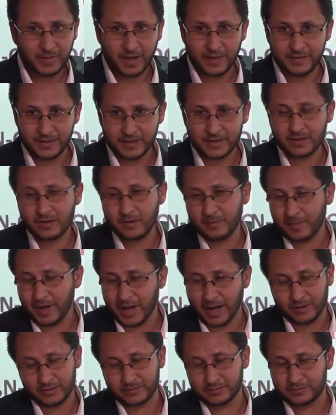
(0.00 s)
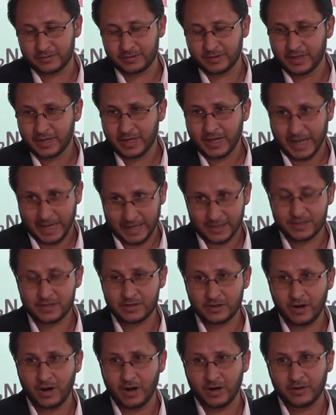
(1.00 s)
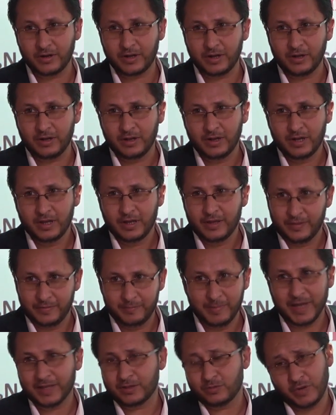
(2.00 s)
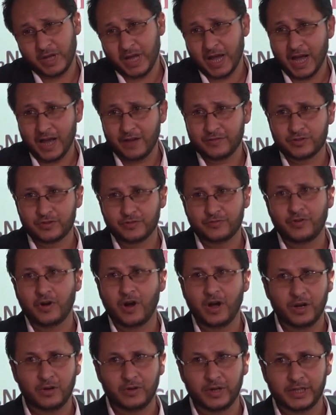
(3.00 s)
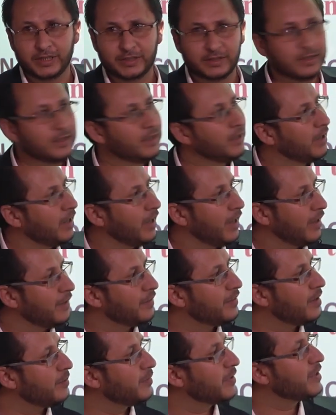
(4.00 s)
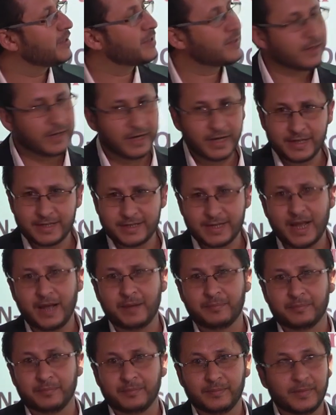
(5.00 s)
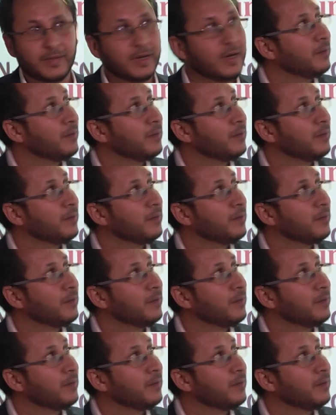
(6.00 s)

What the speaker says: But this compound, it's wrong, but we have to follow it in the ministry exam.